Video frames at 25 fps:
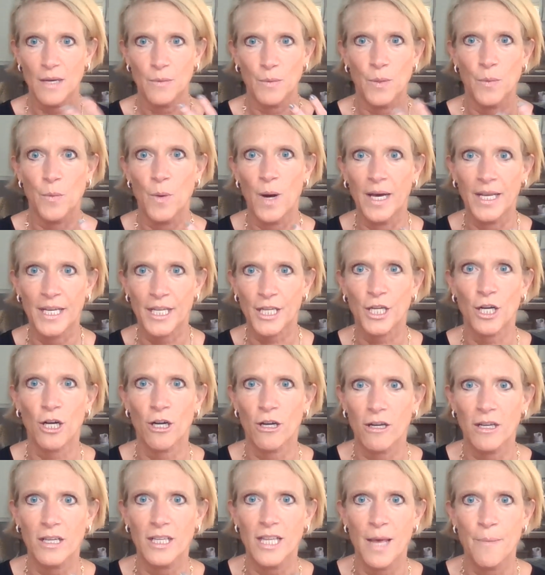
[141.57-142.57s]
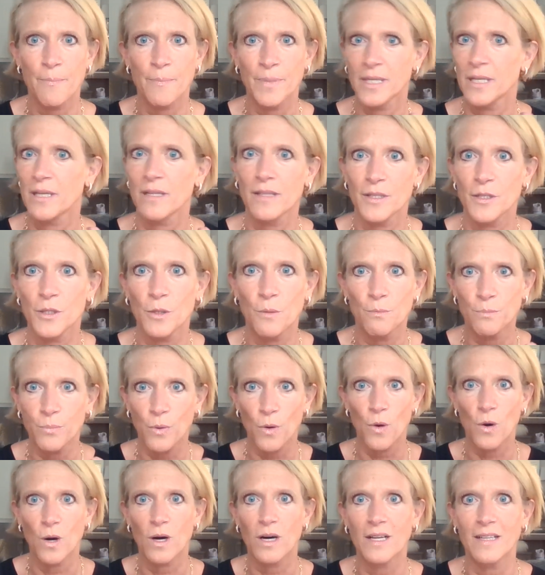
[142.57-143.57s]
We want to curl up in a little
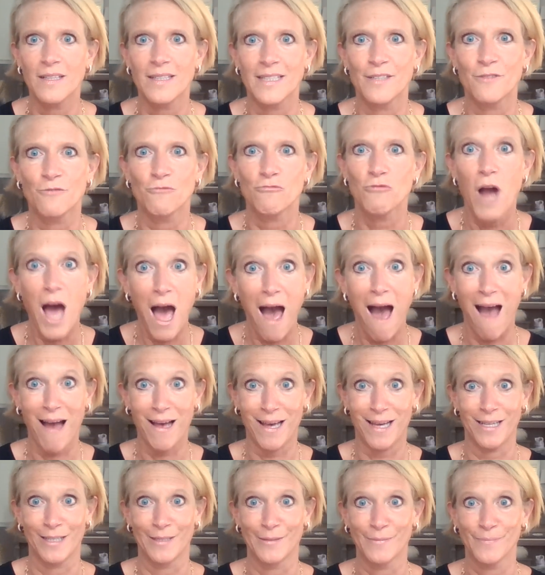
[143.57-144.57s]
ball and rock.